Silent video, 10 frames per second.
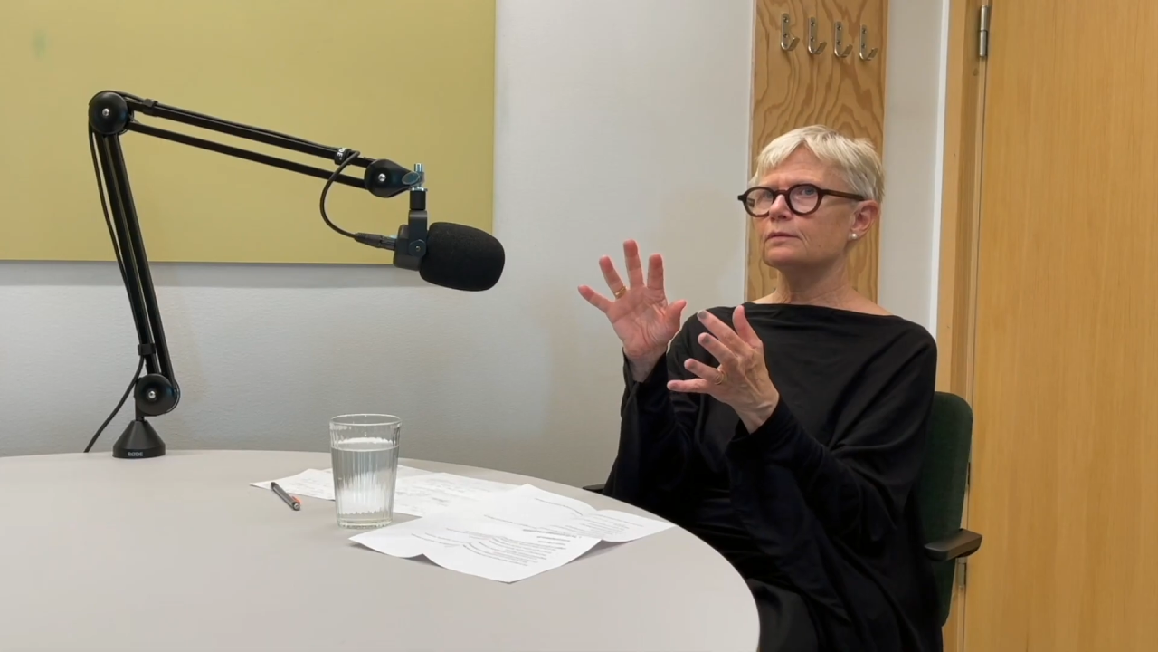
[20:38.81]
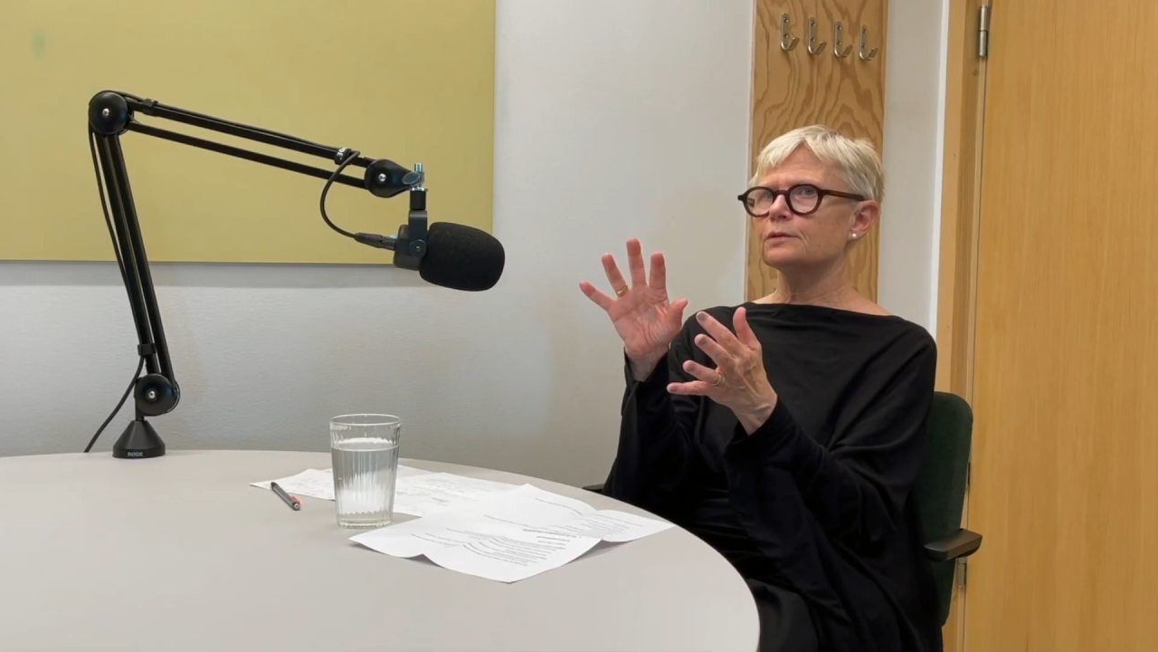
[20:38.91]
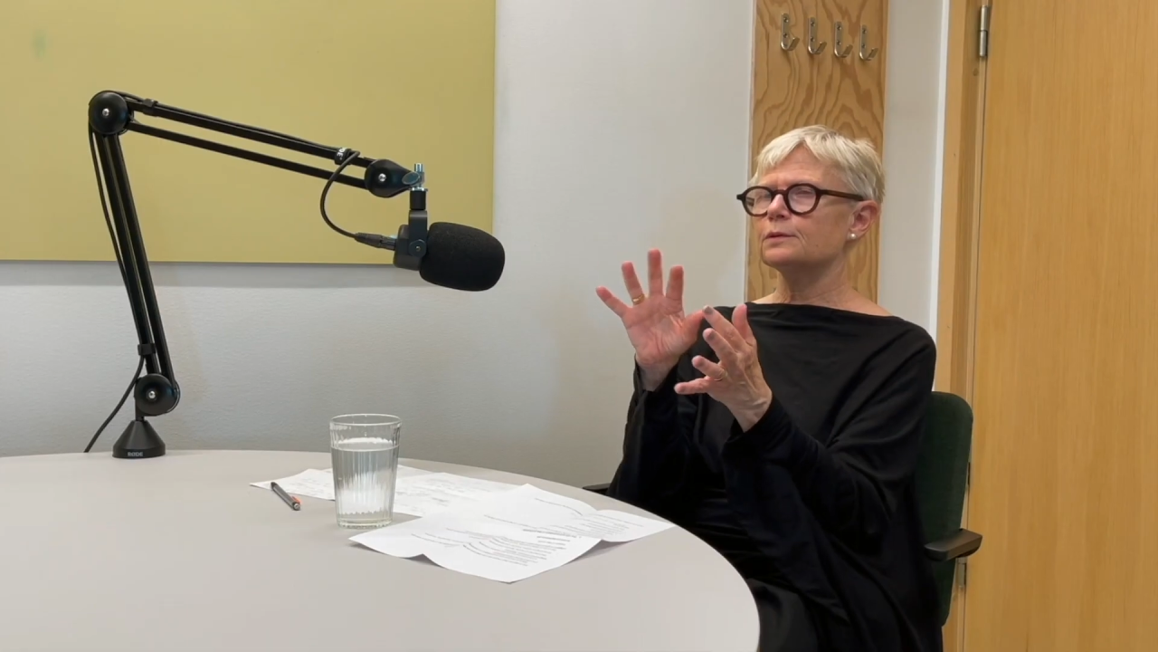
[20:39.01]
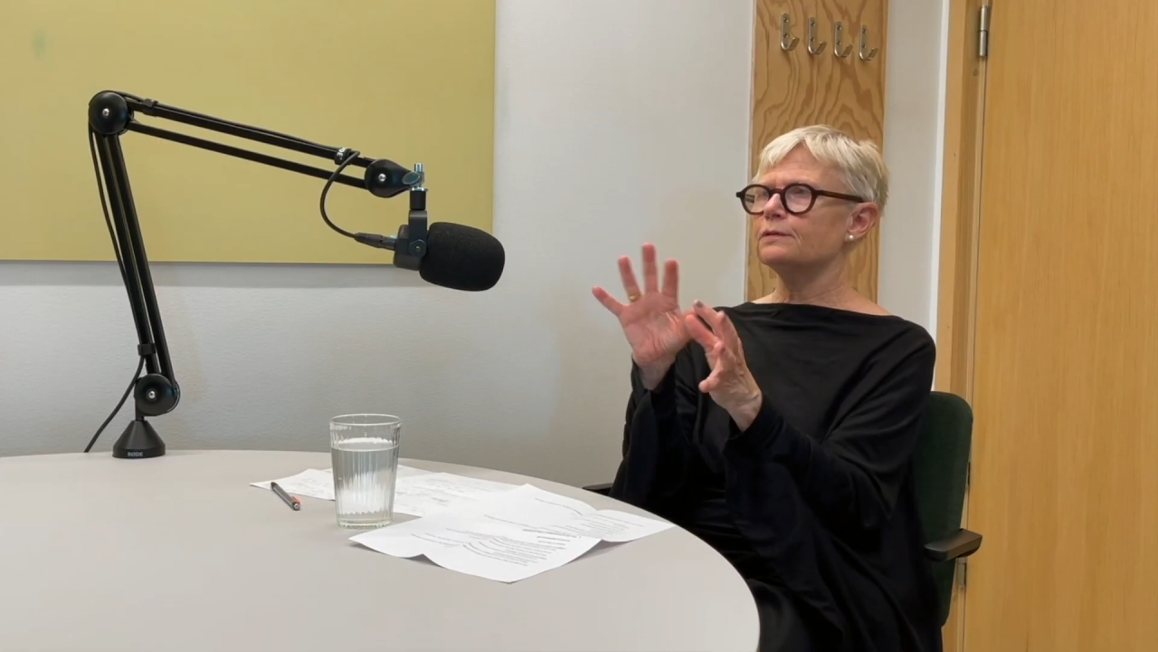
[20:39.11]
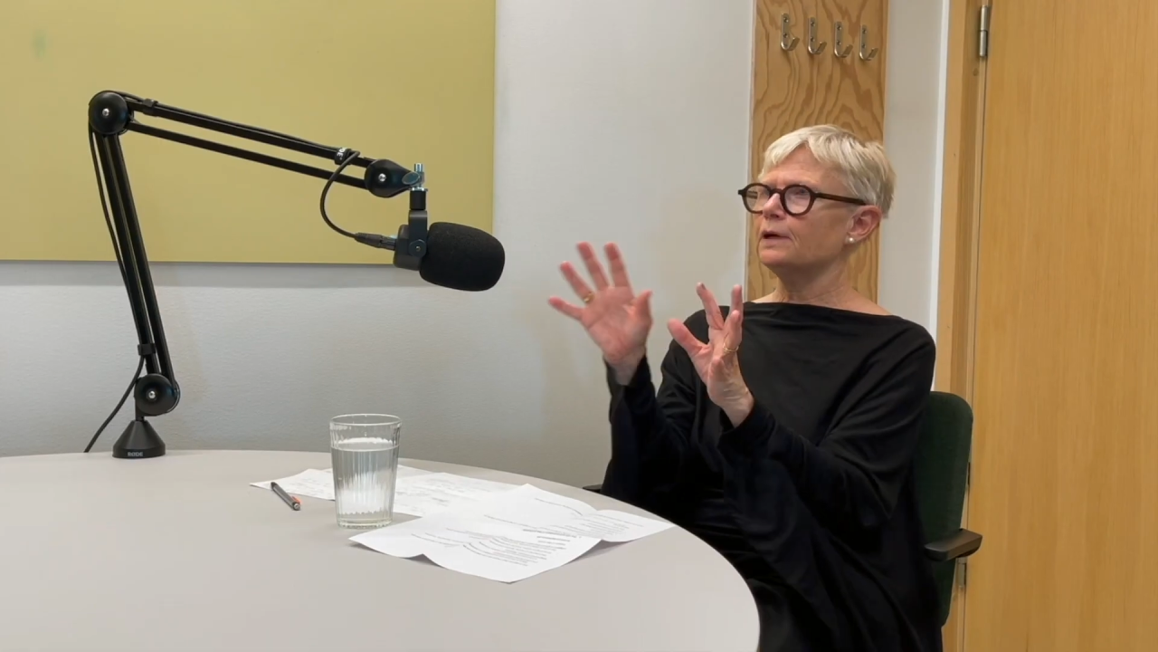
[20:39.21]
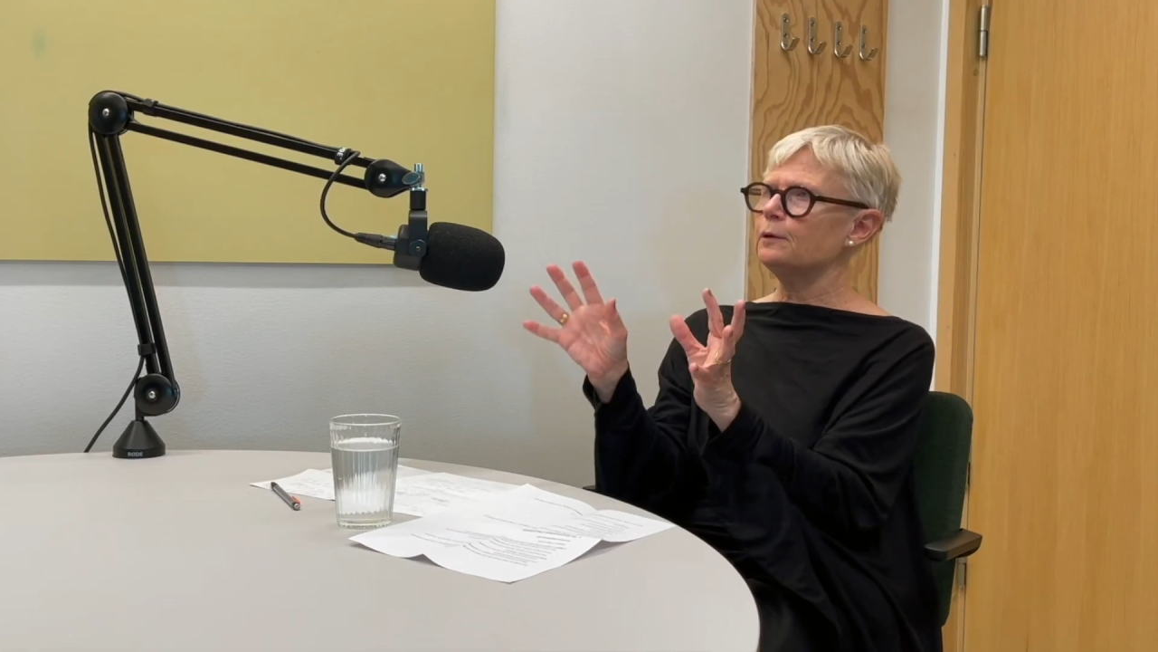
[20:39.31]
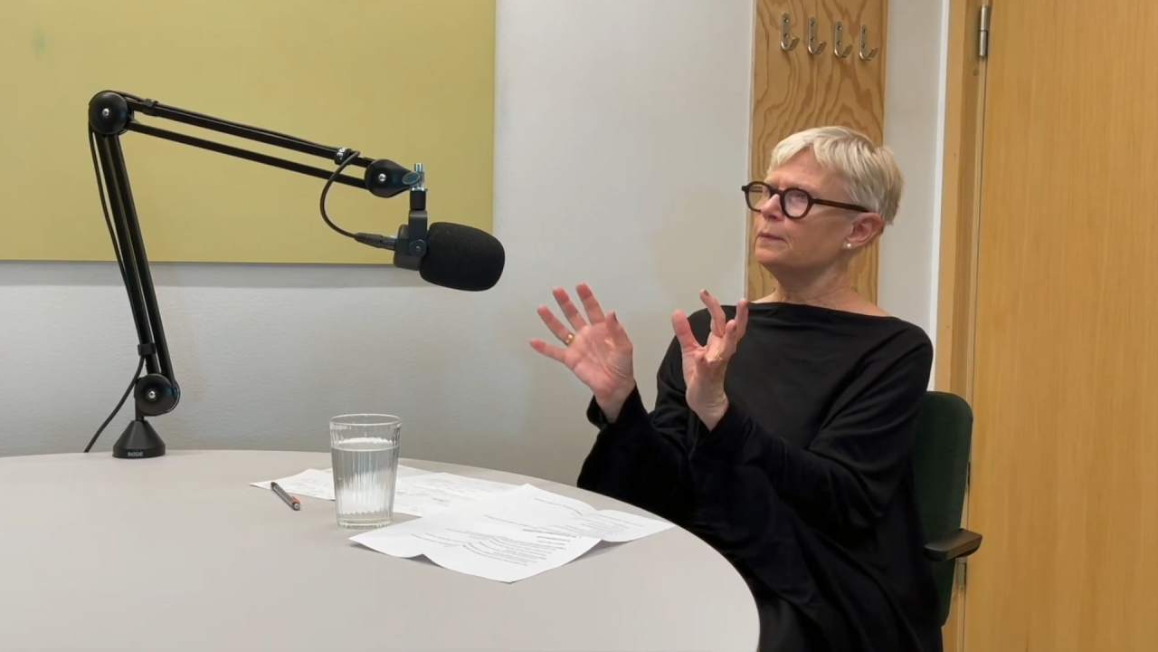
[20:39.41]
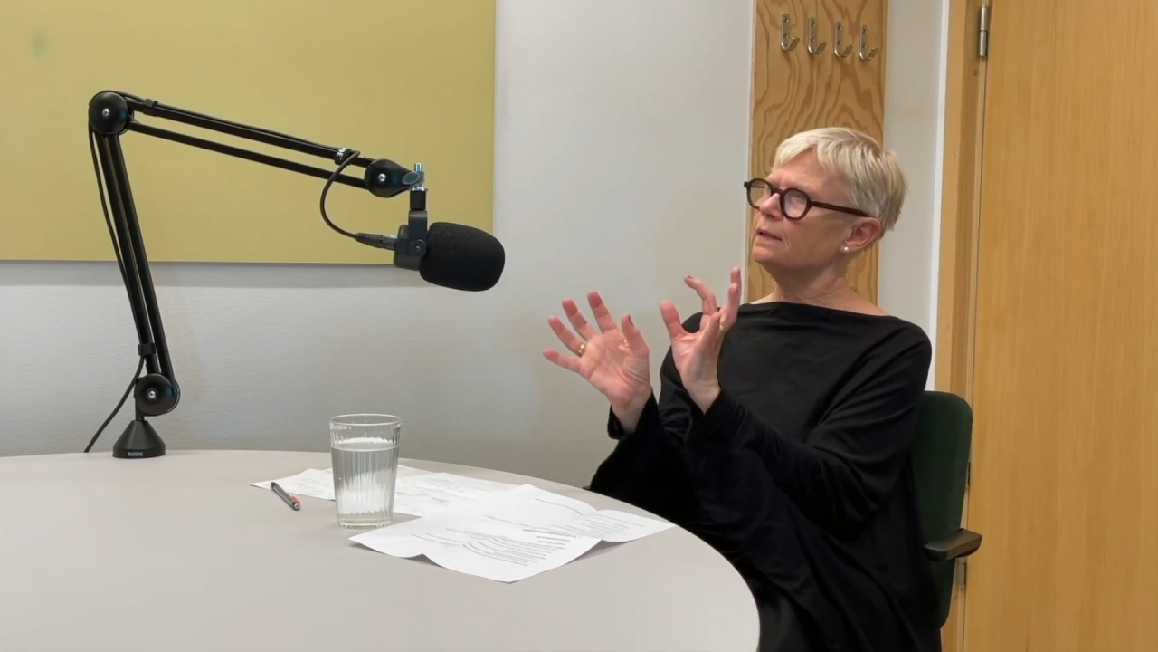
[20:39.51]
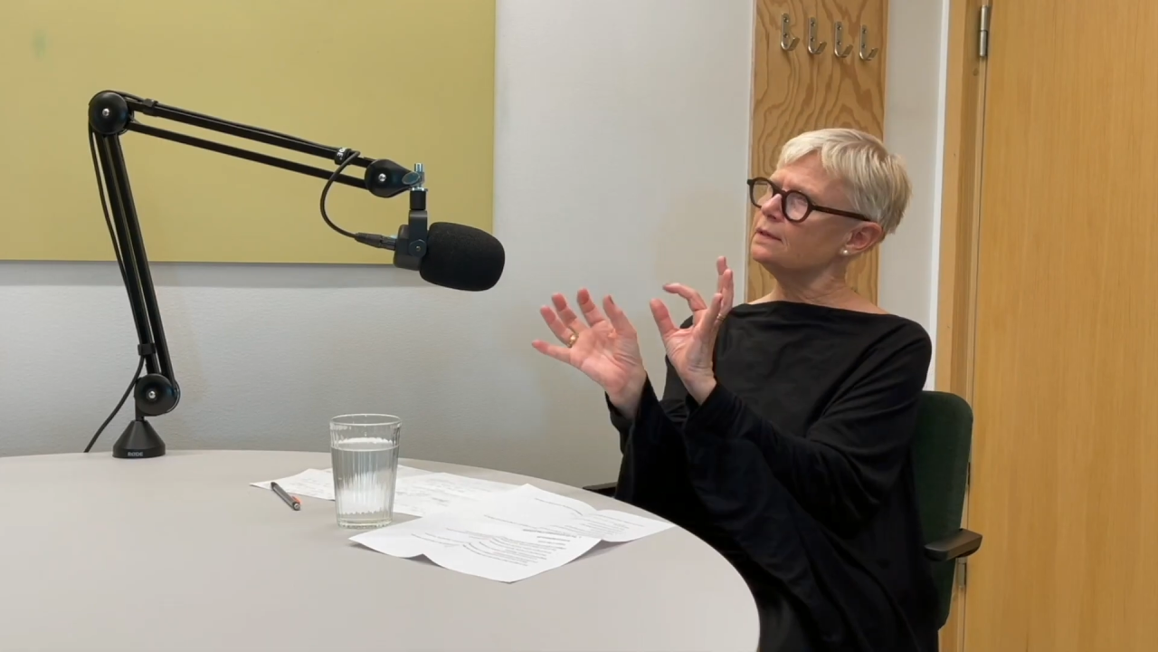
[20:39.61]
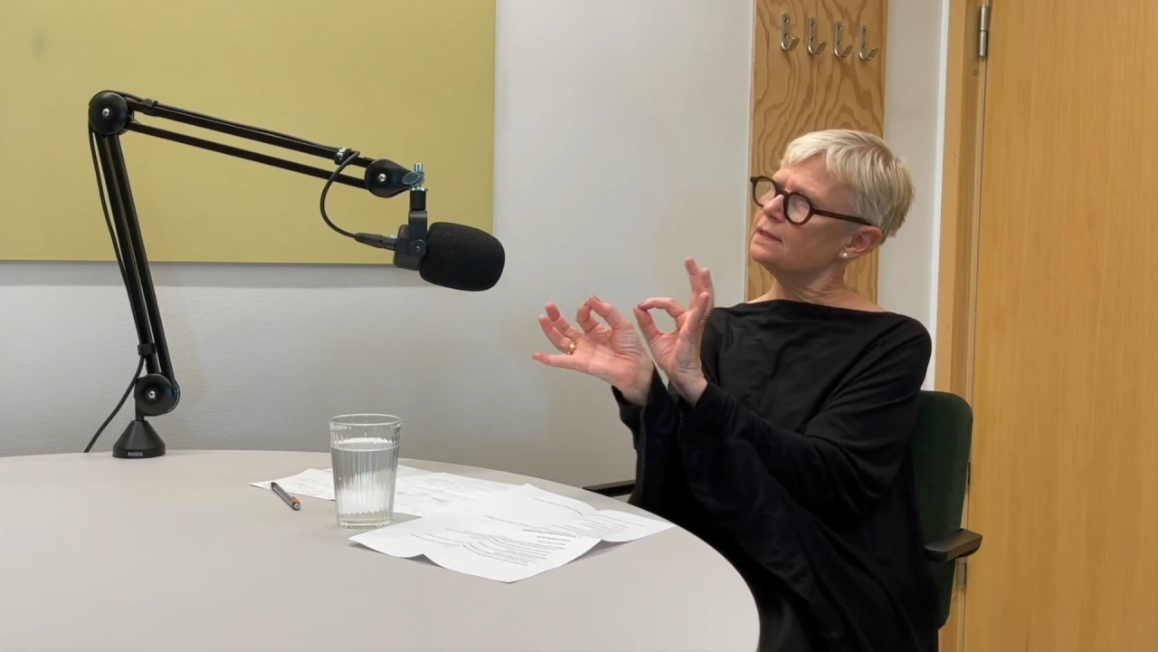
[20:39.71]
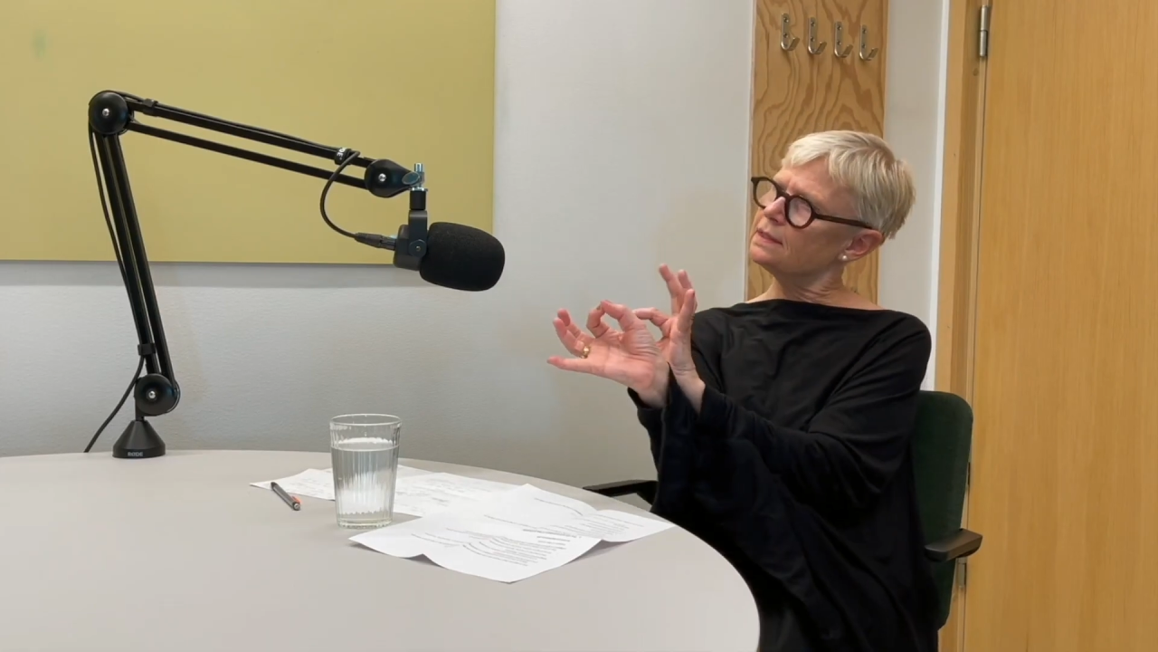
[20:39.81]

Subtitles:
develop and